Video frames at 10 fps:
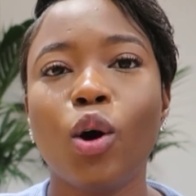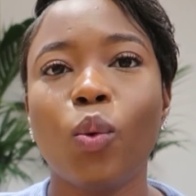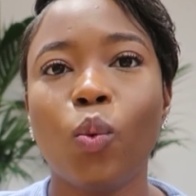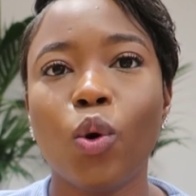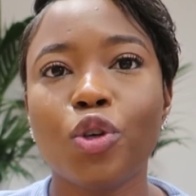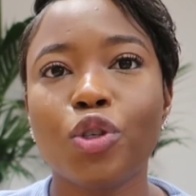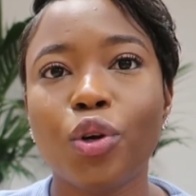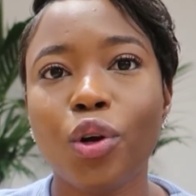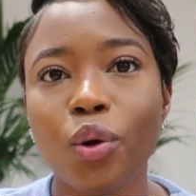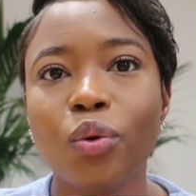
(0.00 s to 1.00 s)
was
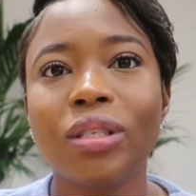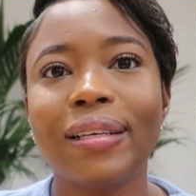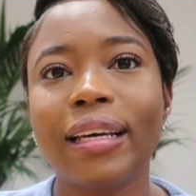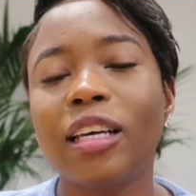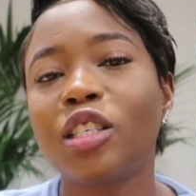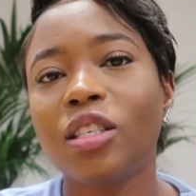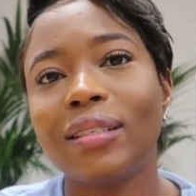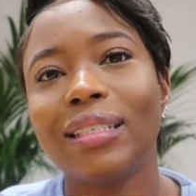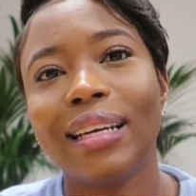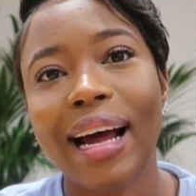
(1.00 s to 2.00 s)
close to
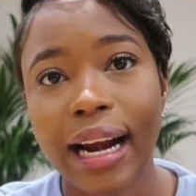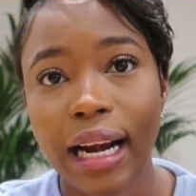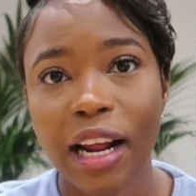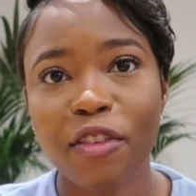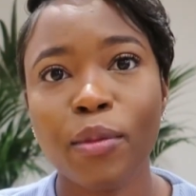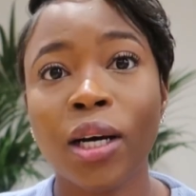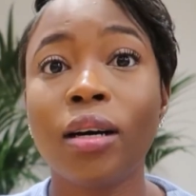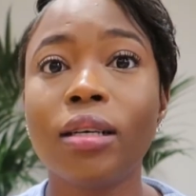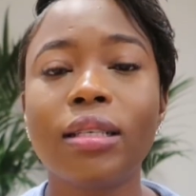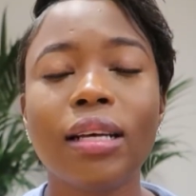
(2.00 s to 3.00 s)
Kingston's nightlife,
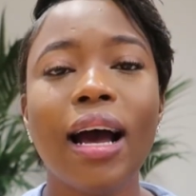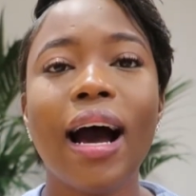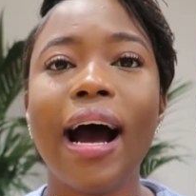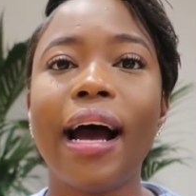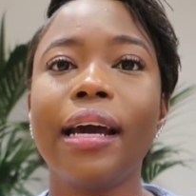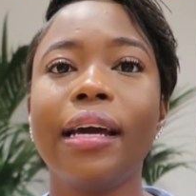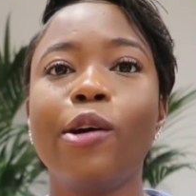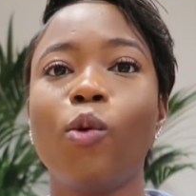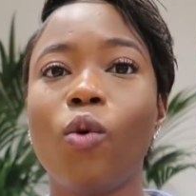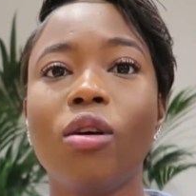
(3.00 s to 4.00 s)
because I
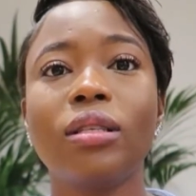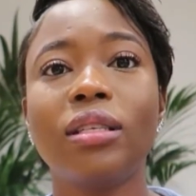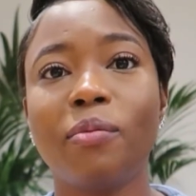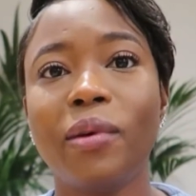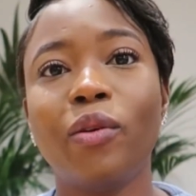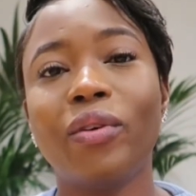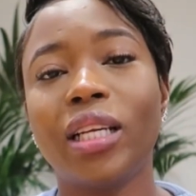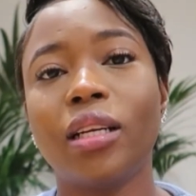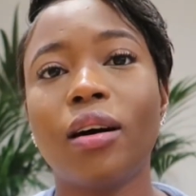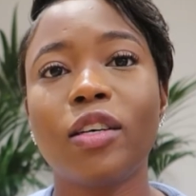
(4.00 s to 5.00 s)
want to be within
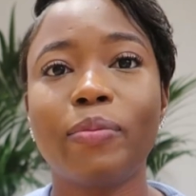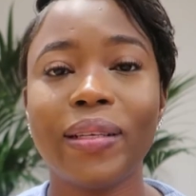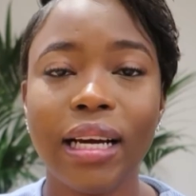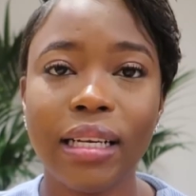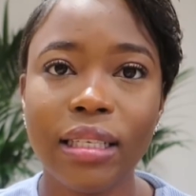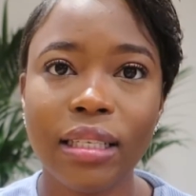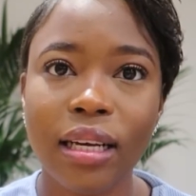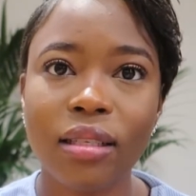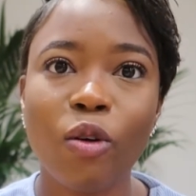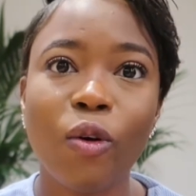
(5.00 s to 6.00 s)
the hospitality
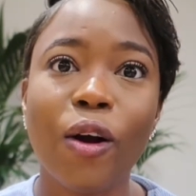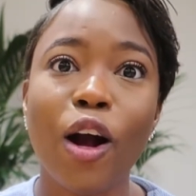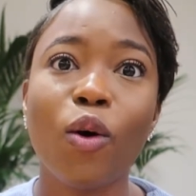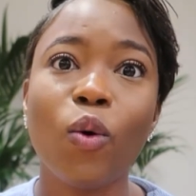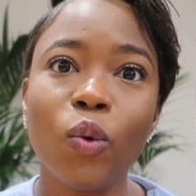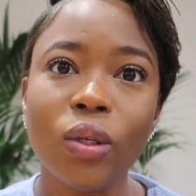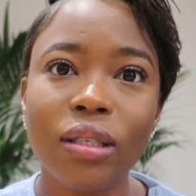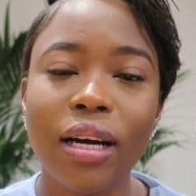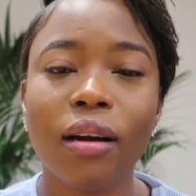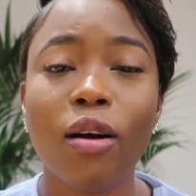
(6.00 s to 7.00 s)
sector where I host
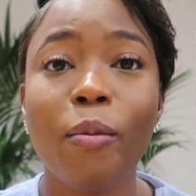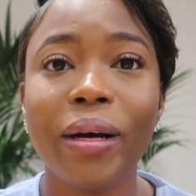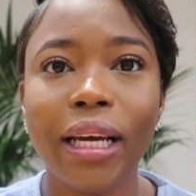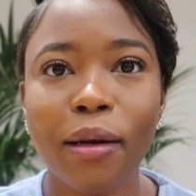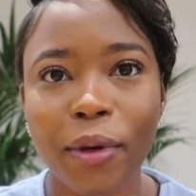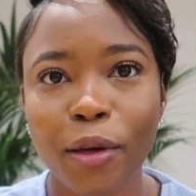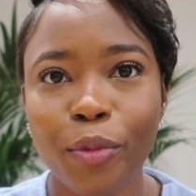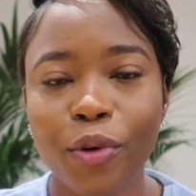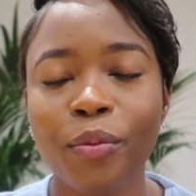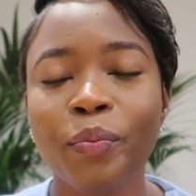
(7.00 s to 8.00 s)
and accommodate
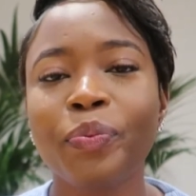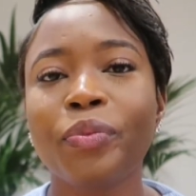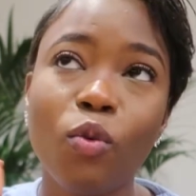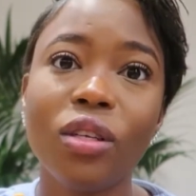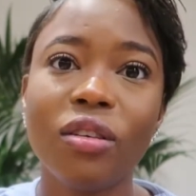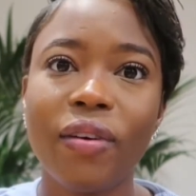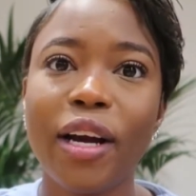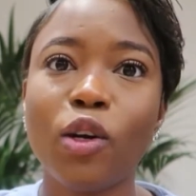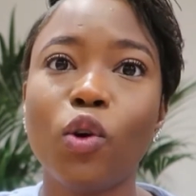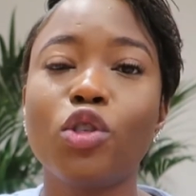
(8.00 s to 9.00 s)
people. You want to
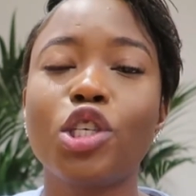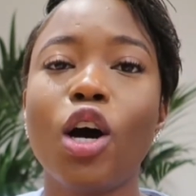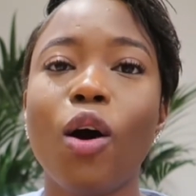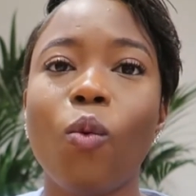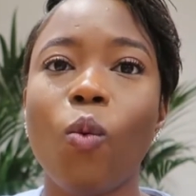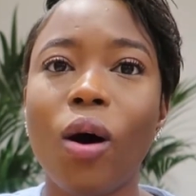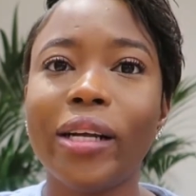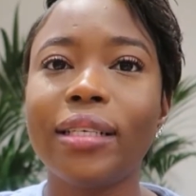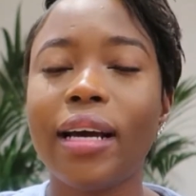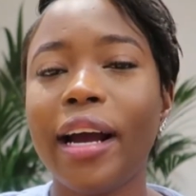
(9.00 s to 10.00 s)
find out
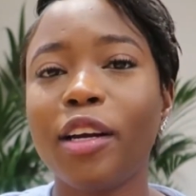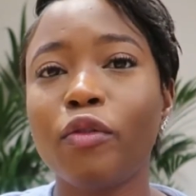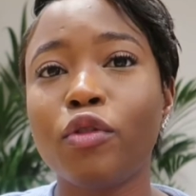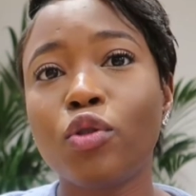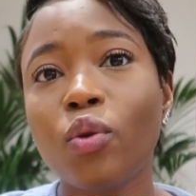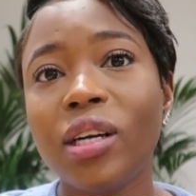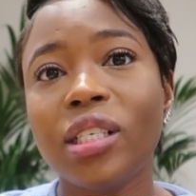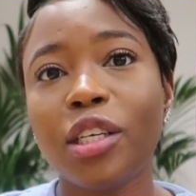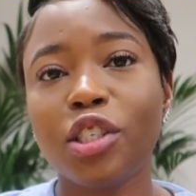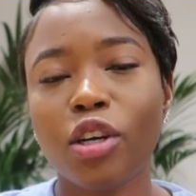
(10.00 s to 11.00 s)
what kind of stores
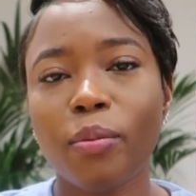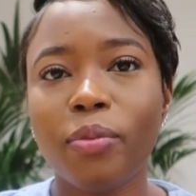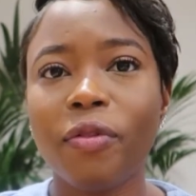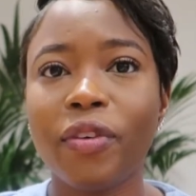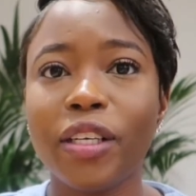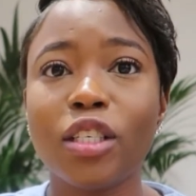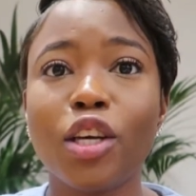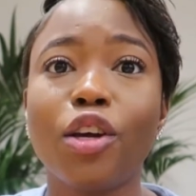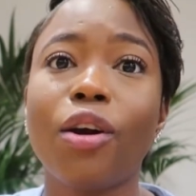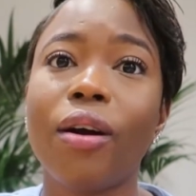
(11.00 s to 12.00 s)
and shop fit
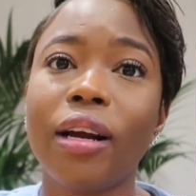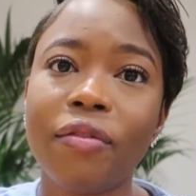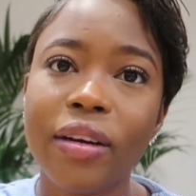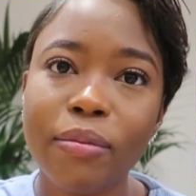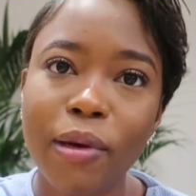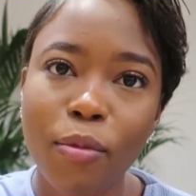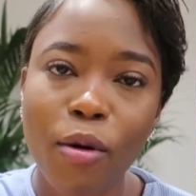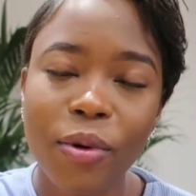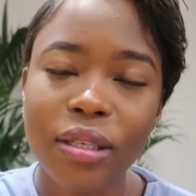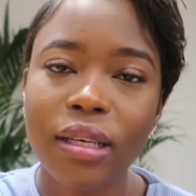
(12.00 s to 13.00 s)
your investment
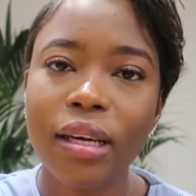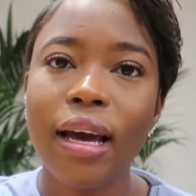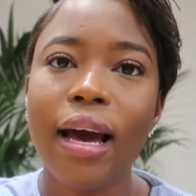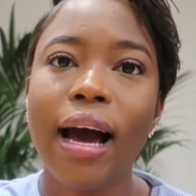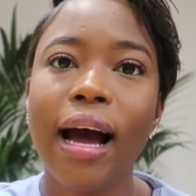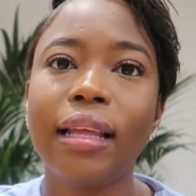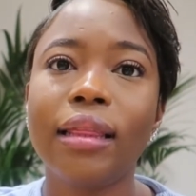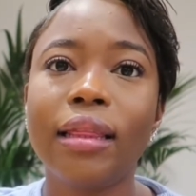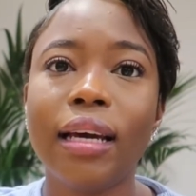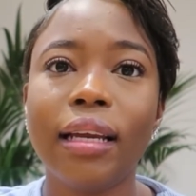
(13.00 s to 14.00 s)
property and
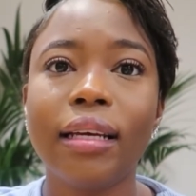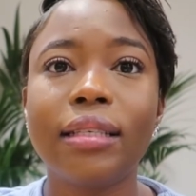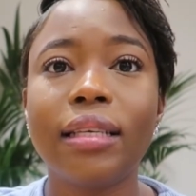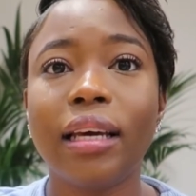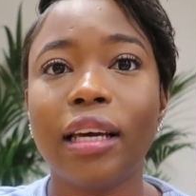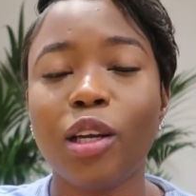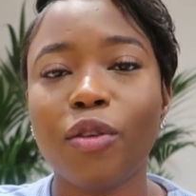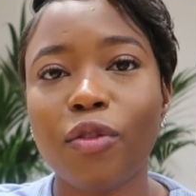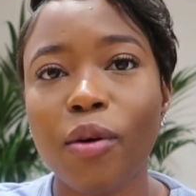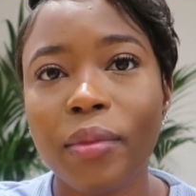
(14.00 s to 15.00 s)
then take it
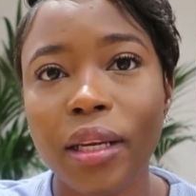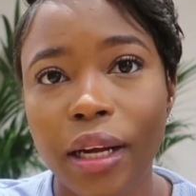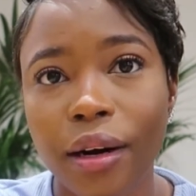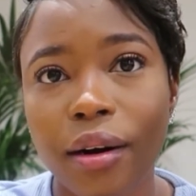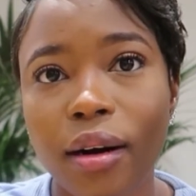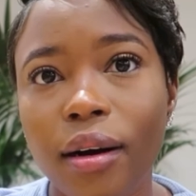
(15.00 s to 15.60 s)
from there.